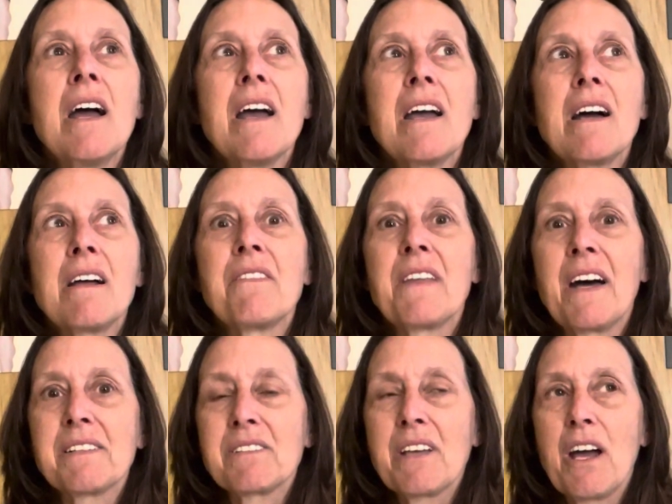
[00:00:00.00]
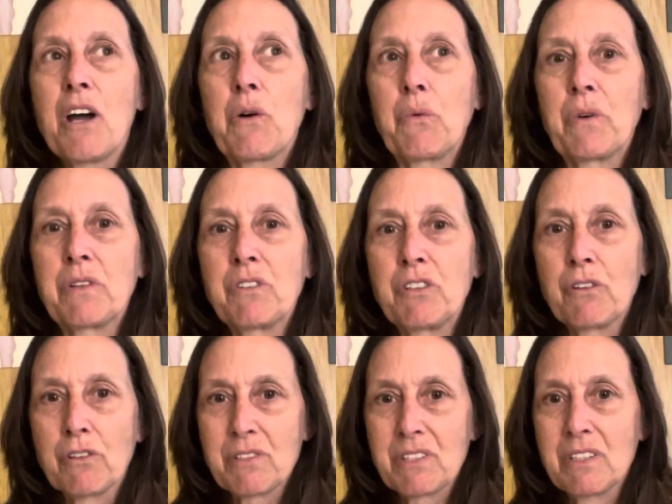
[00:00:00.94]
And that's how, when
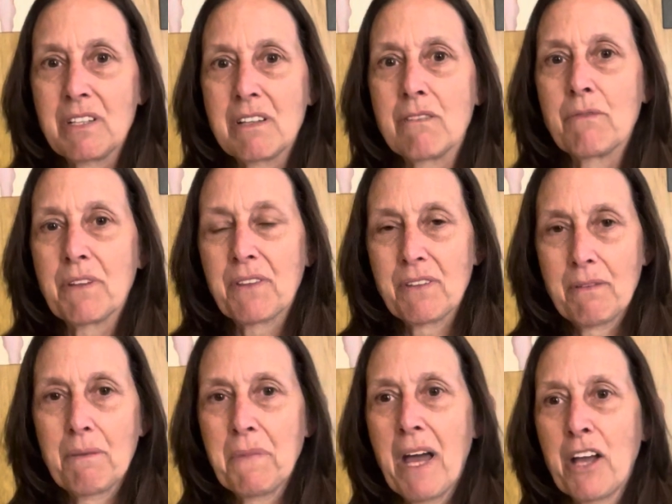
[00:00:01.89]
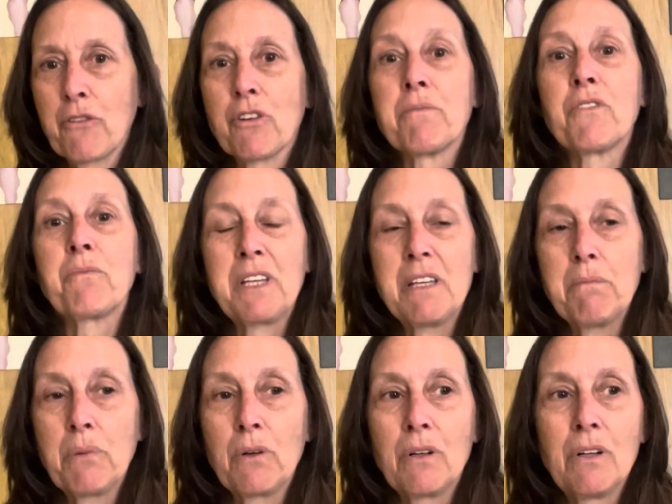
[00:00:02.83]
you're sitting with a group of
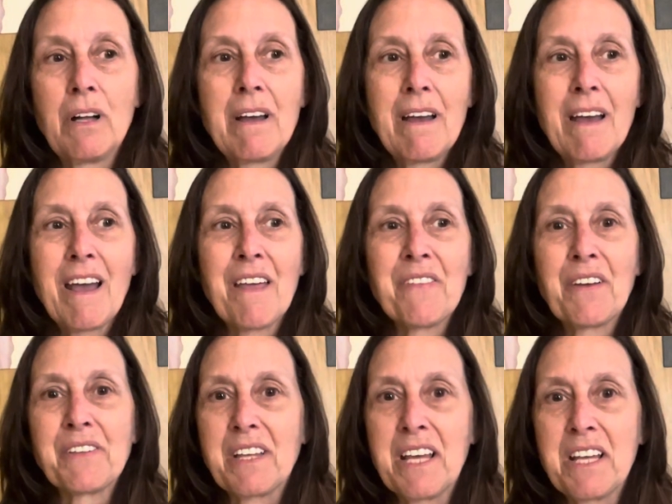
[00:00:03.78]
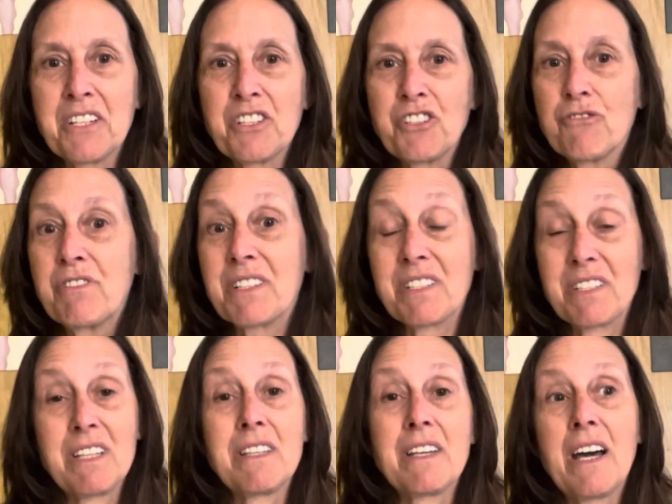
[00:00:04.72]
people and they'll say, did you just
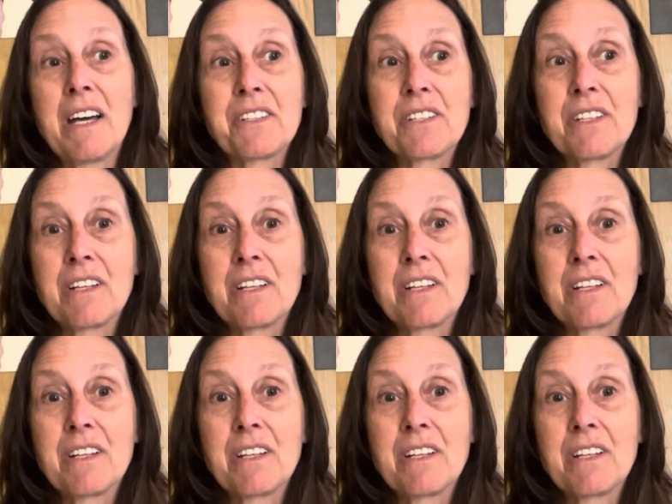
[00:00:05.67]
see that?